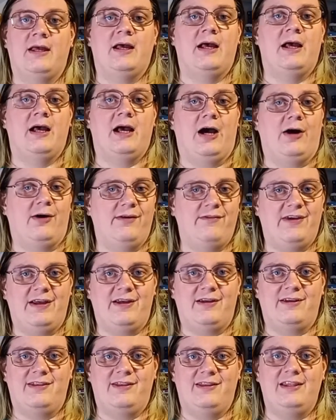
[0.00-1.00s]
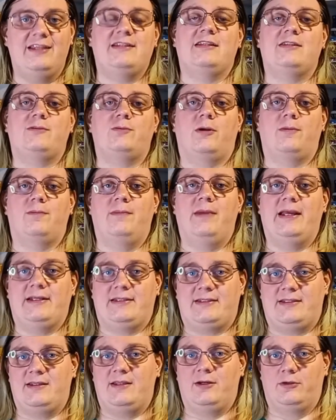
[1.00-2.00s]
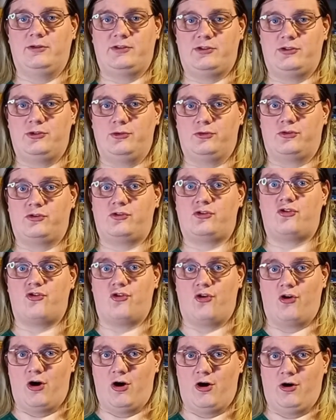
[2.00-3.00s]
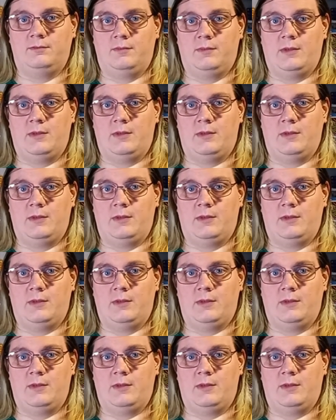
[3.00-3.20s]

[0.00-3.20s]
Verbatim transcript: However, this is what makes those two strong.